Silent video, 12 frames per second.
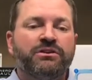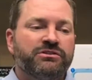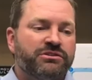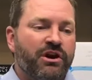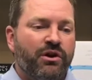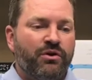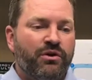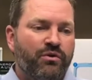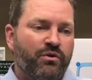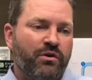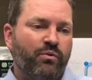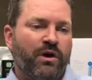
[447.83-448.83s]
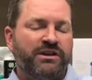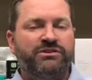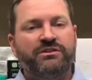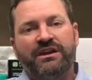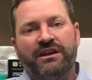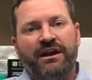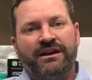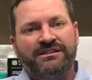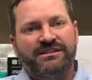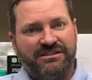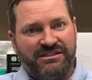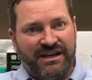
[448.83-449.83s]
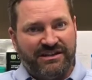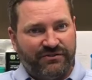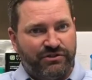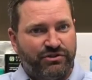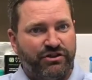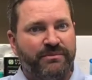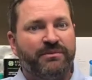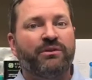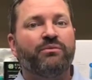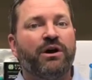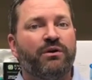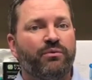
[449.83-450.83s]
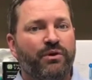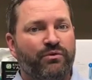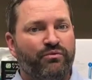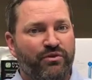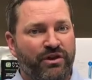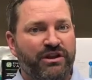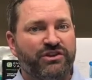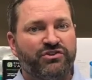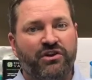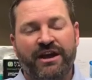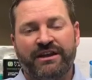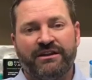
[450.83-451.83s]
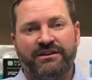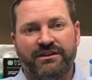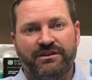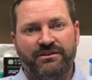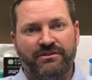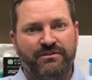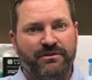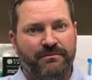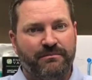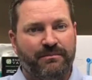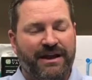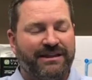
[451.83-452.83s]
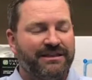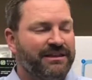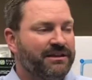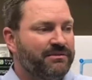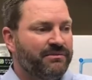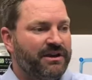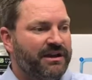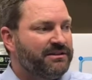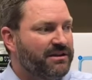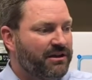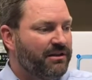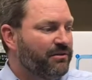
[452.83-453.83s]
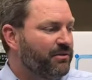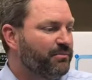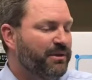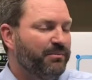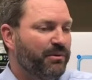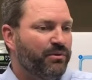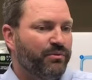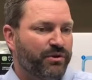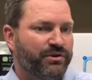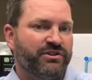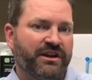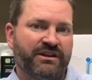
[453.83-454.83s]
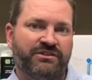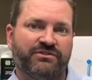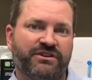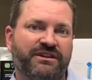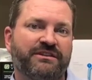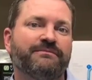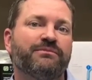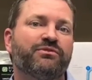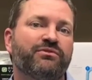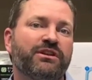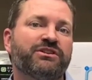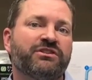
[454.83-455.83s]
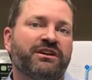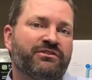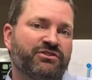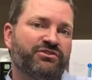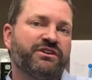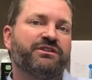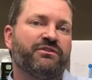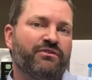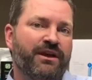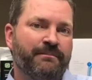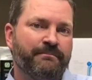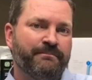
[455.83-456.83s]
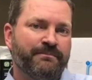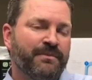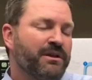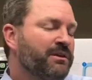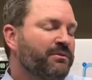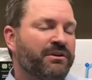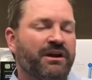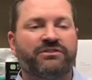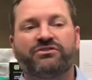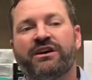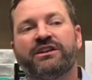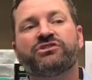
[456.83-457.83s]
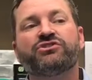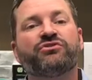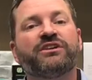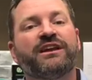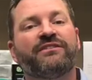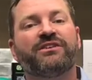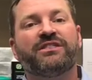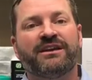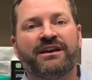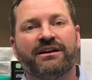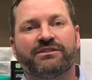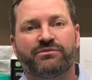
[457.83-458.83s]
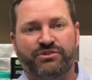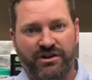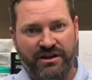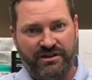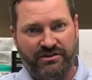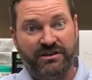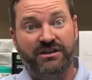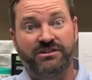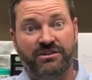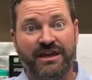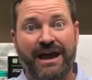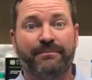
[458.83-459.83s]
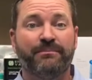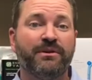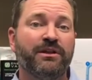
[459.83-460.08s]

So once you get on a successful treatment, what we're really trying to do, my thing and what I tell people we're trying to treat, we're really trying to treat your REM. We're not trying to treat everything else. We're trying to get you that